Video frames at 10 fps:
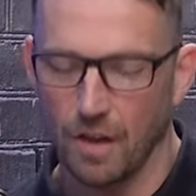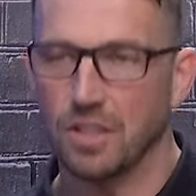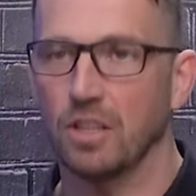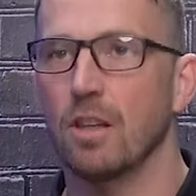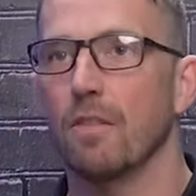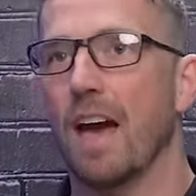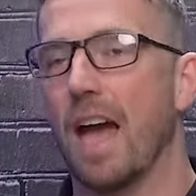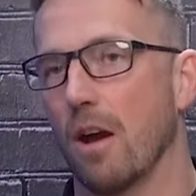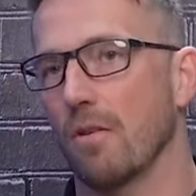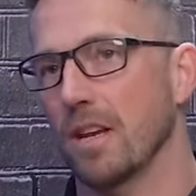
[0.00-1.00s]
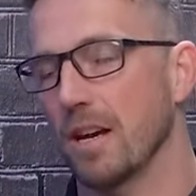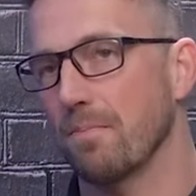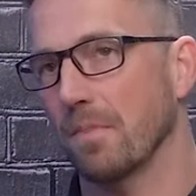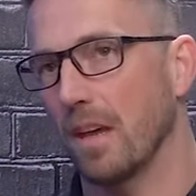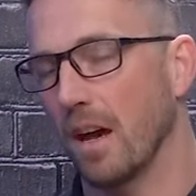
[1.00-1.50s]
So another
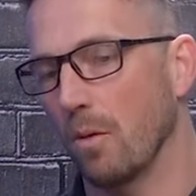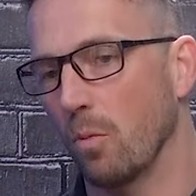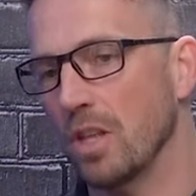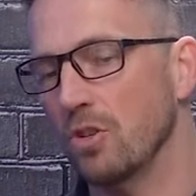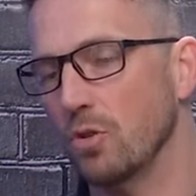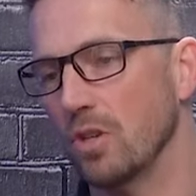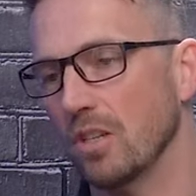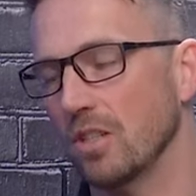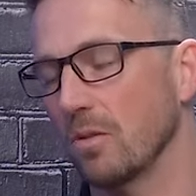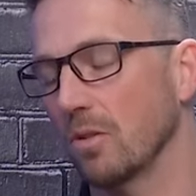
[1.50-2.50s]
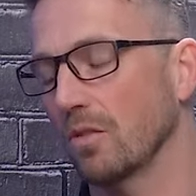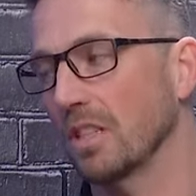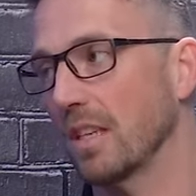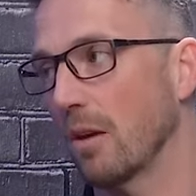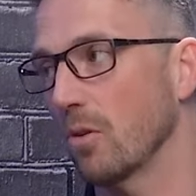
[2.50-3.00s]
area within jiu-jitsu is
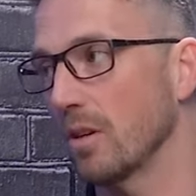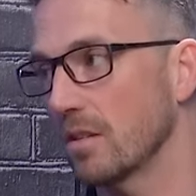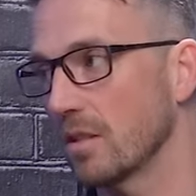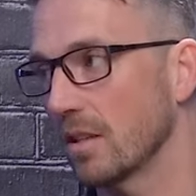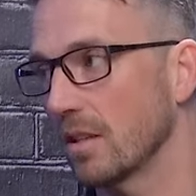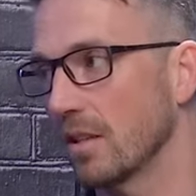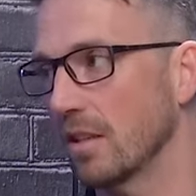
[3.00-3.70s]
obviously steroids.